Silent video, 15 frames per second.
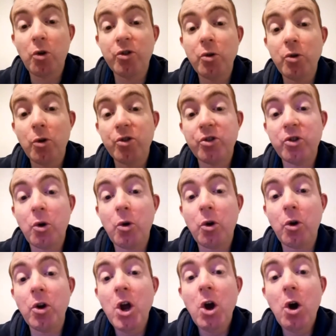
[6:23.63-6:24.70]
no
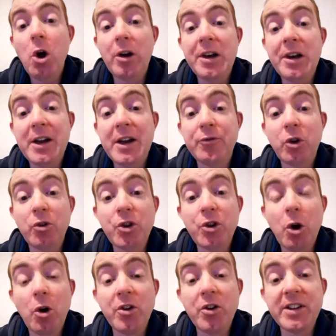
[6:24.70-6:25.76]
stone or left
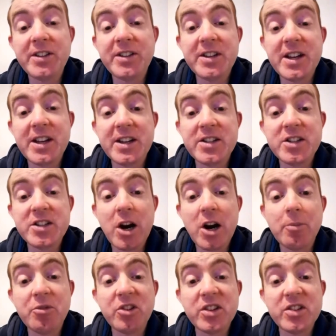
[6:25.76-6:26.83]
unturned that they did in
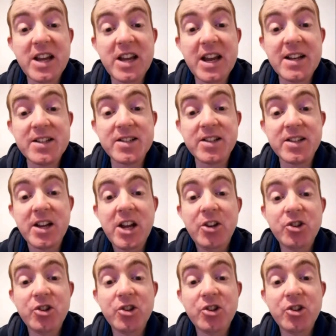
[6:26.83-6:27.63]
terms of the sets?